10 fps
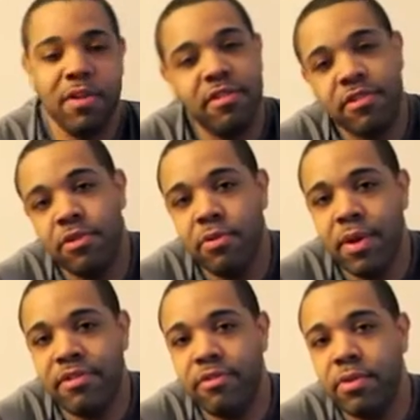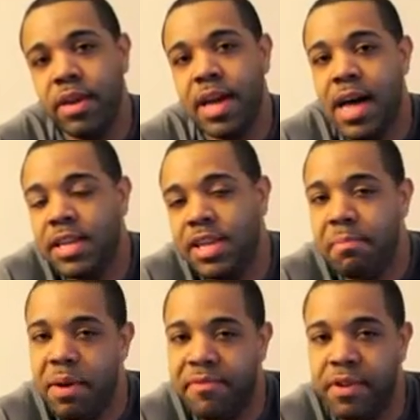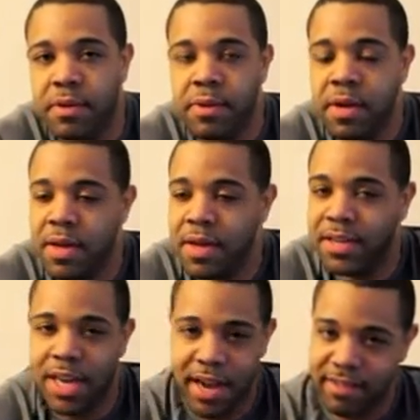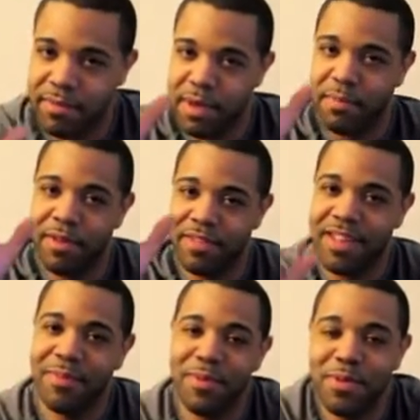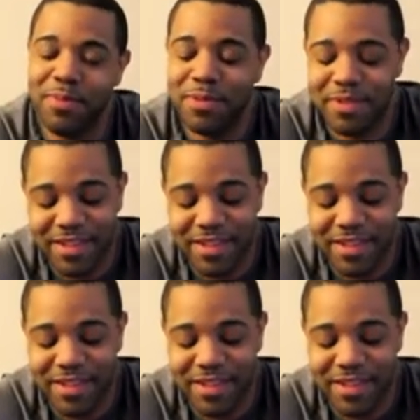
I went to school at SUNY College at Buffalo. Shout out to my Buff State people.